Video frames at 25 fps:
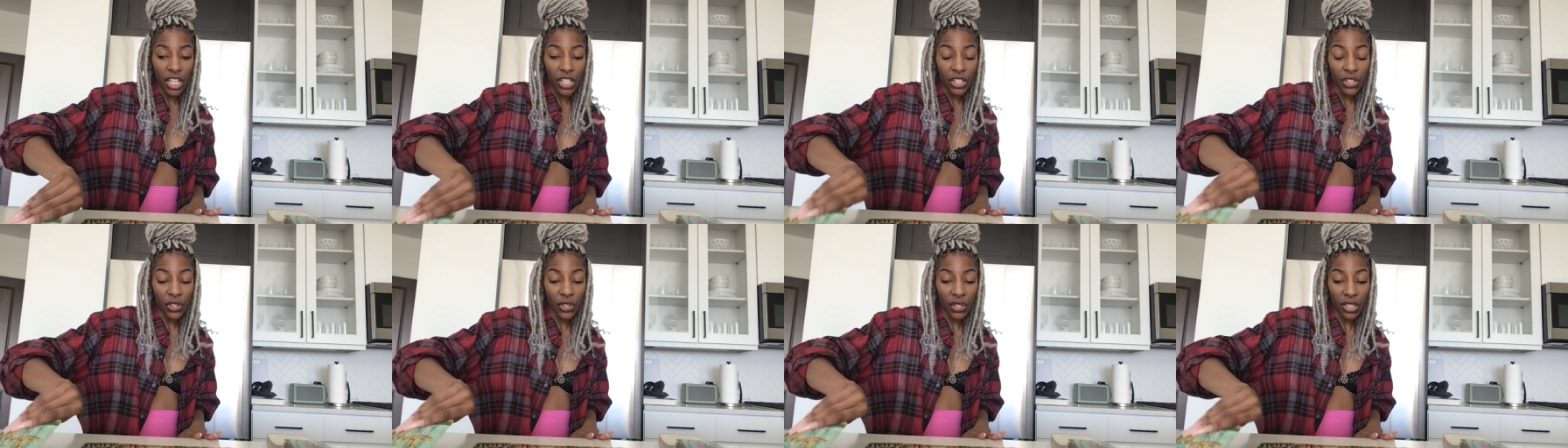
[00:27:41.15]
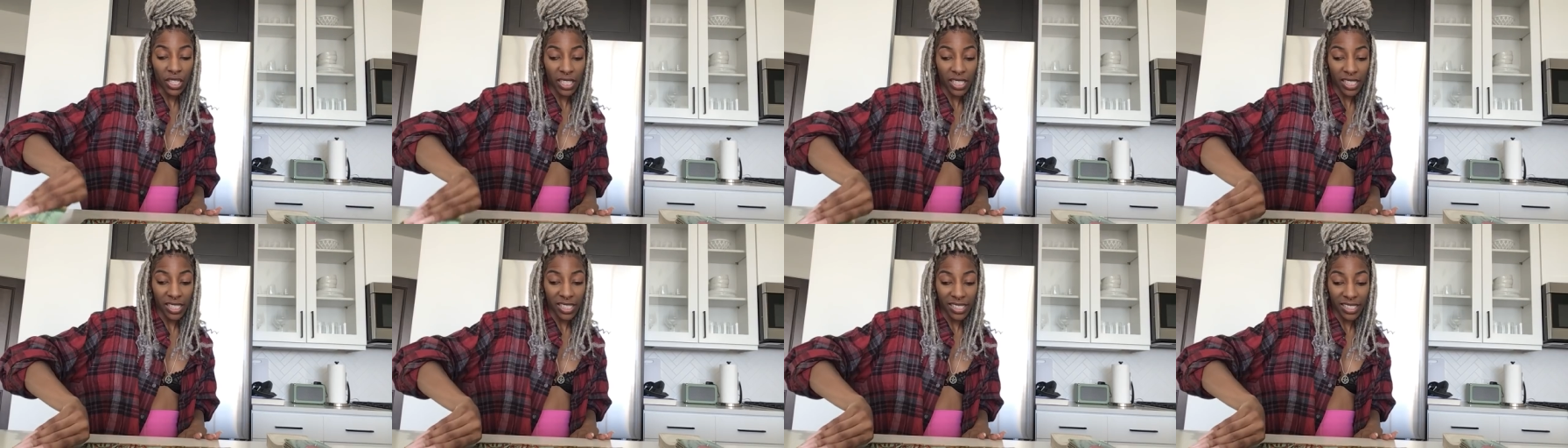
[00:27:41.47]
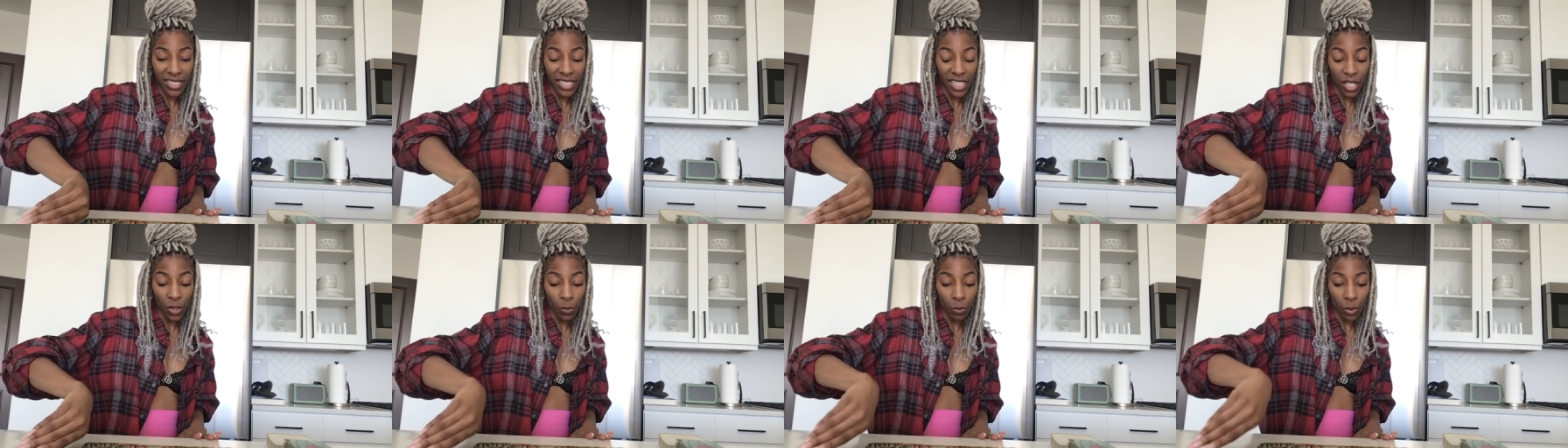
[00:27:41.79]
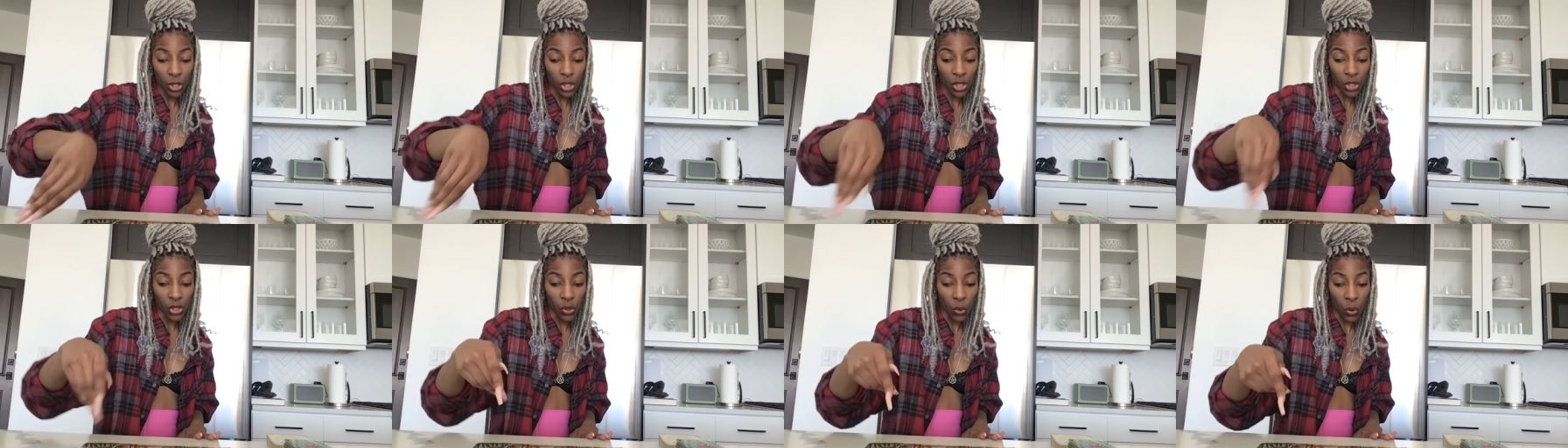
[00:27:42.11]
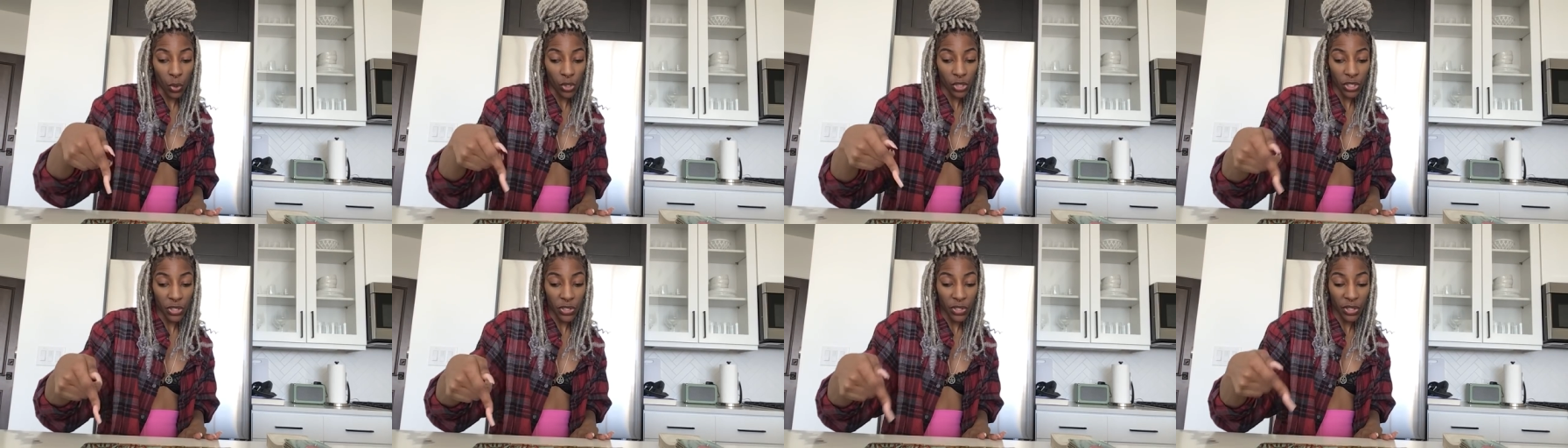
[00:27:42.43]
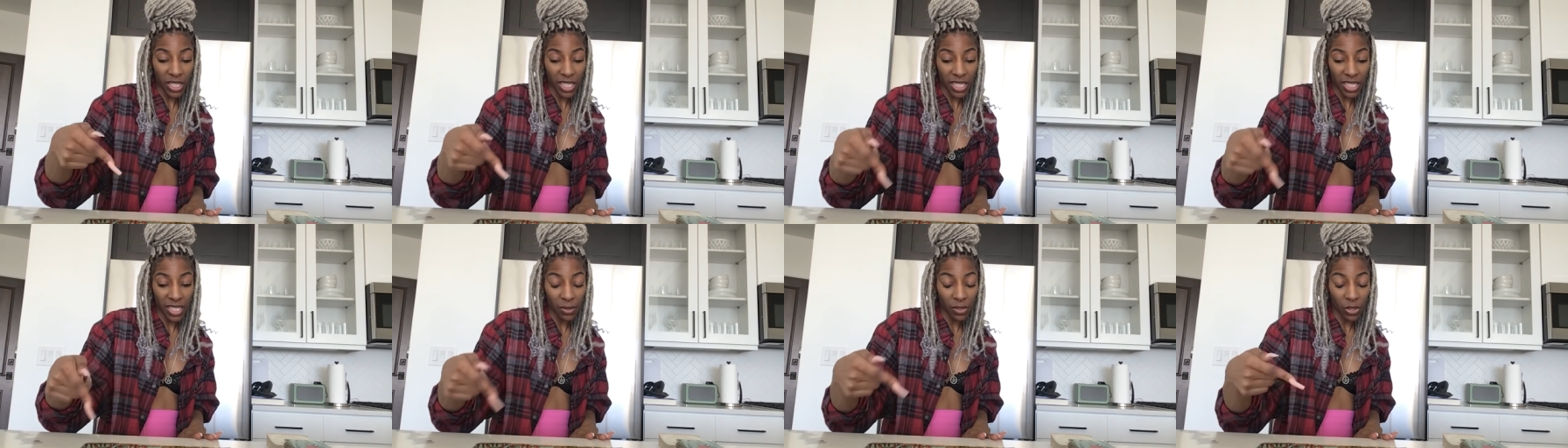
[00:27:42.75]
You're gonna get what's yours, or you're
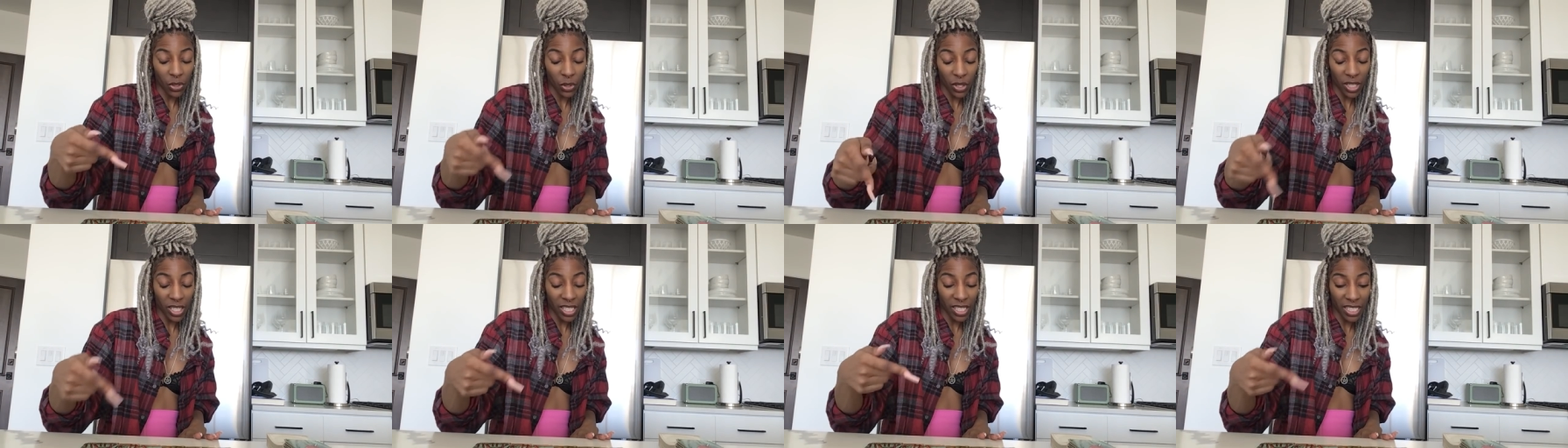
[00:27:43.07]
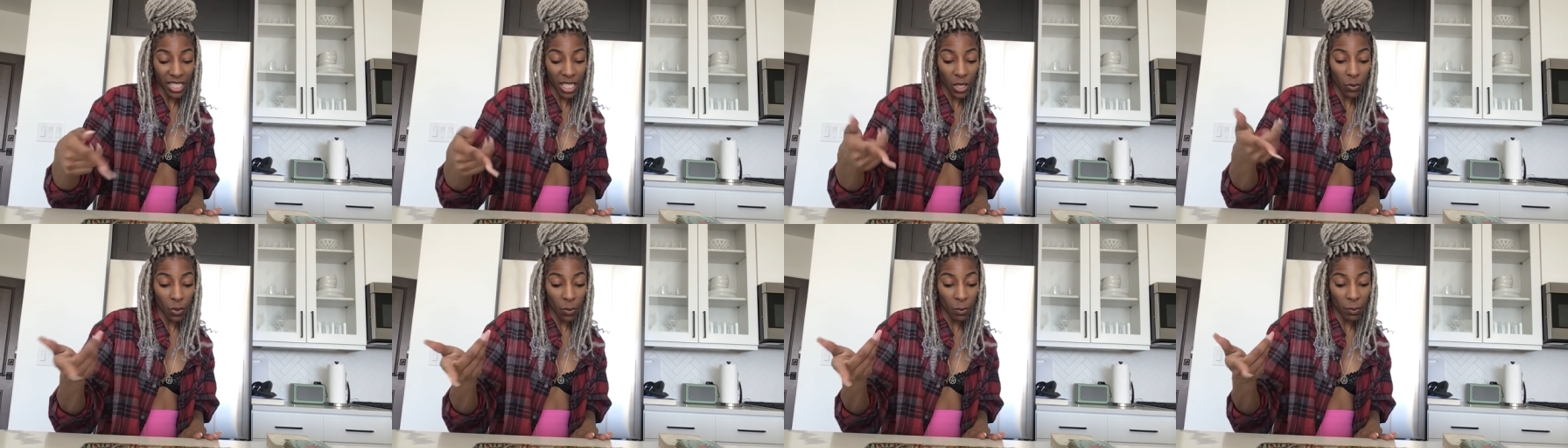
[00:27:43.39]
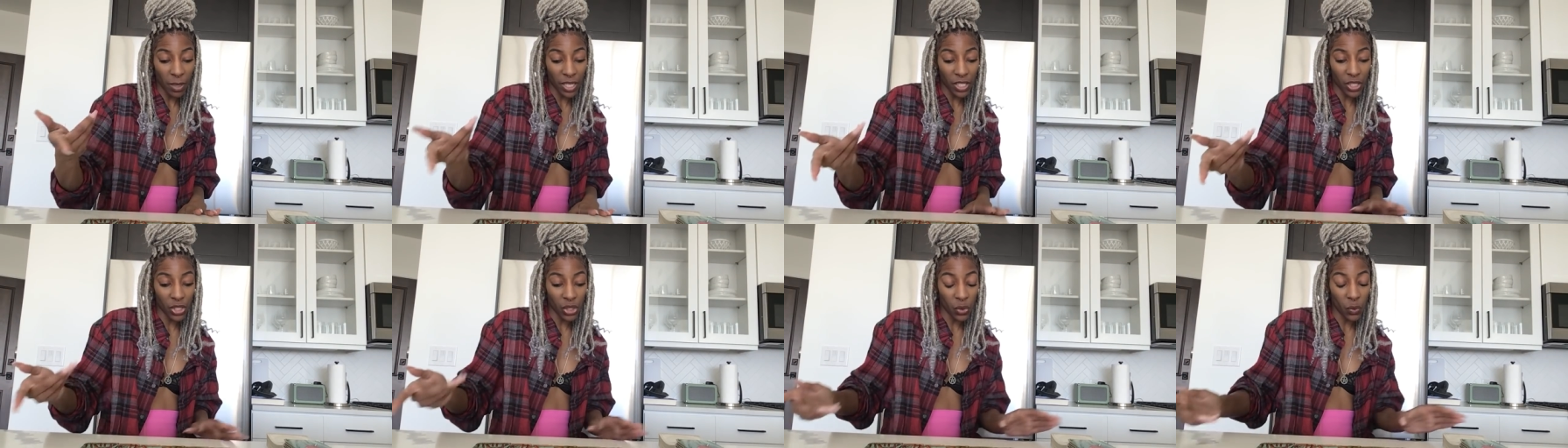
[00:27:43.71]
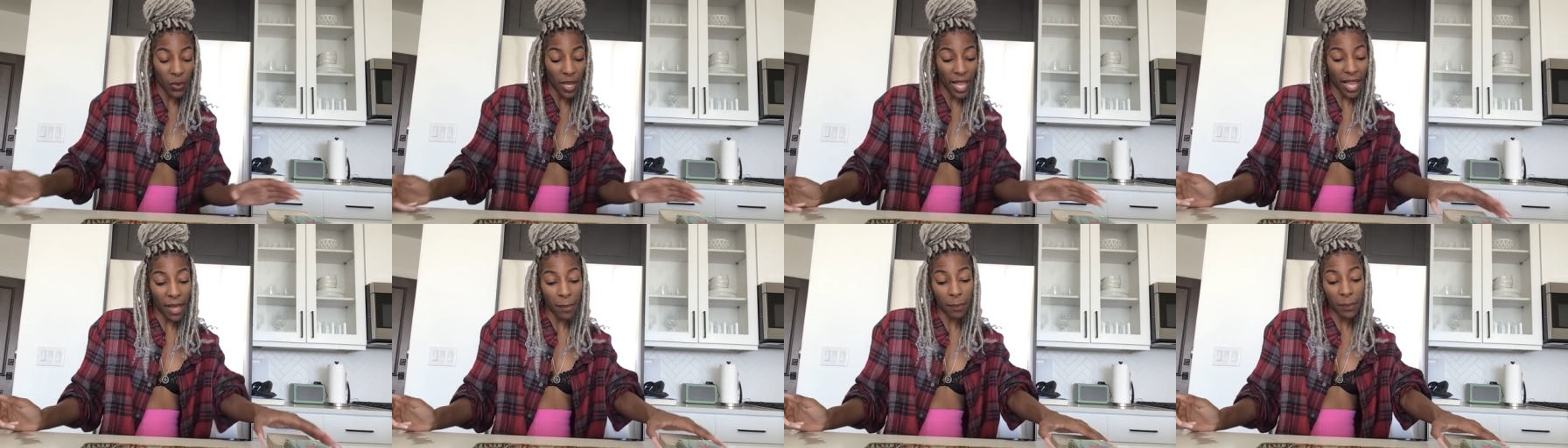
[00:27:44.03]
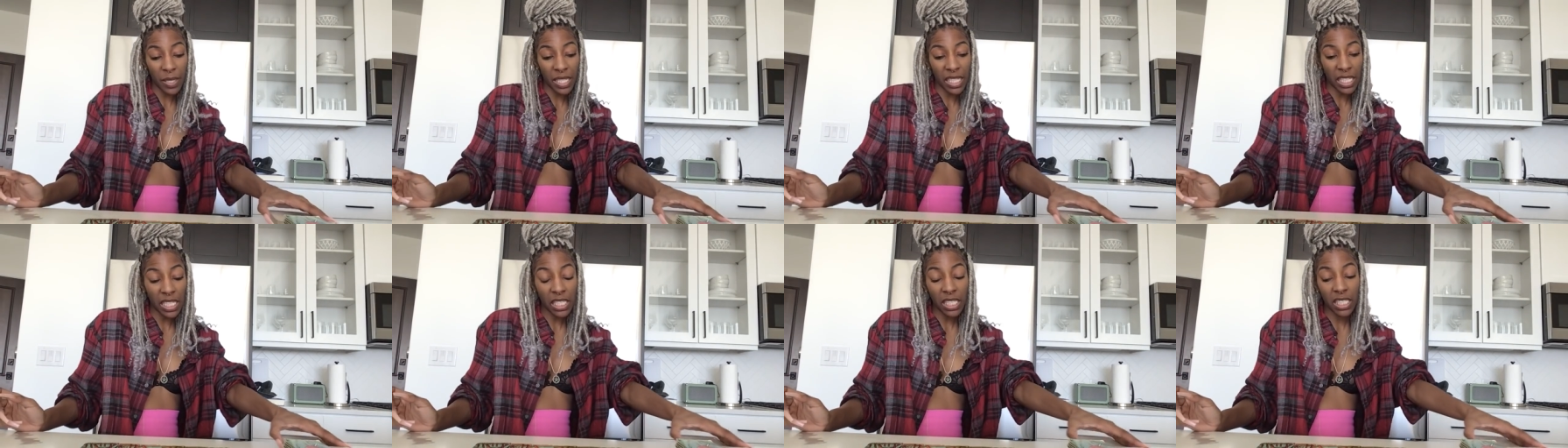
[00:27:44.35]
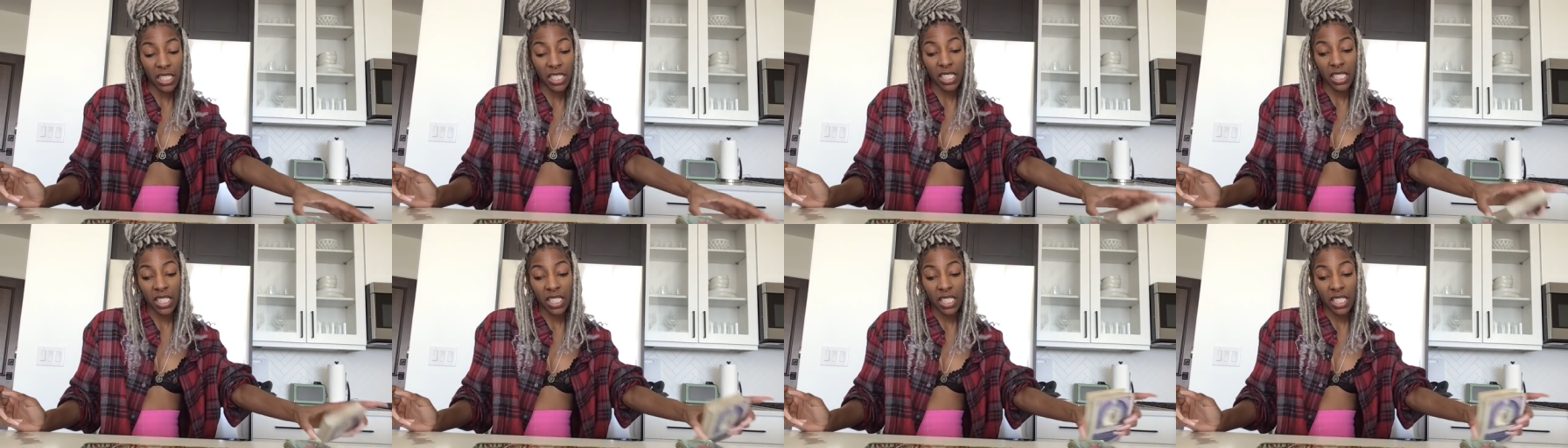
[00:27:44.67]
gonna you're gonna get what makes you happy.